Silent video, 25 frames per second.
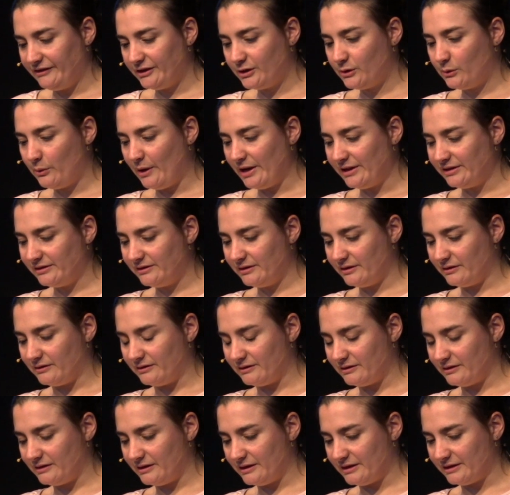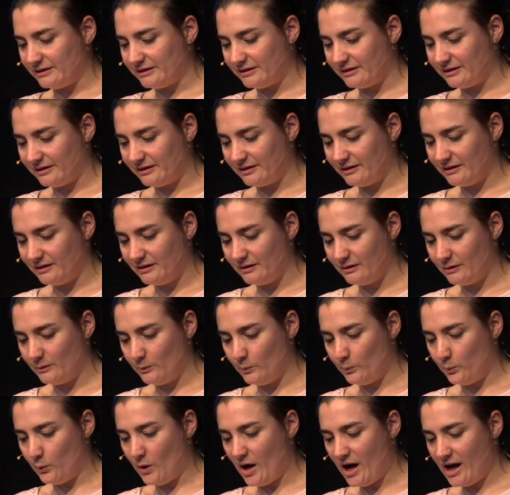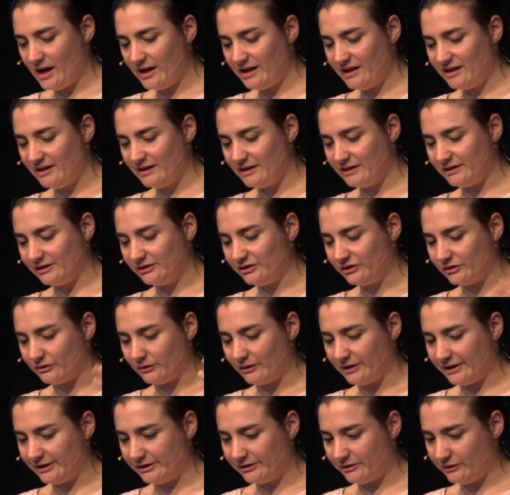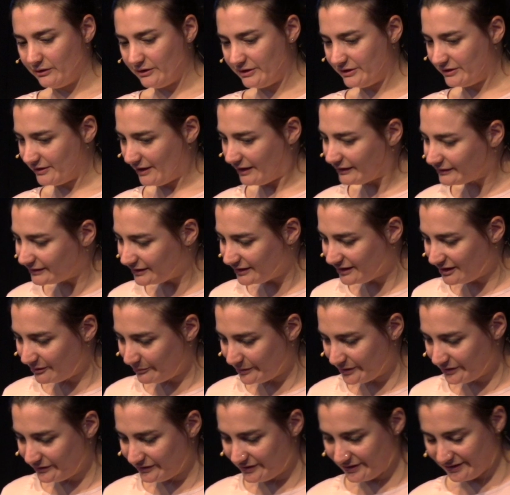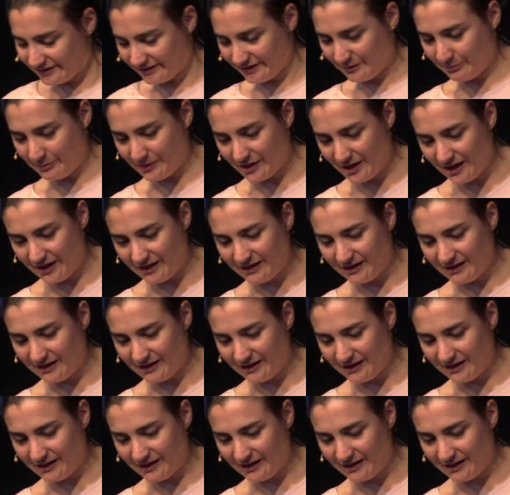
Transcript: the question is, why is Solid so excited about this API?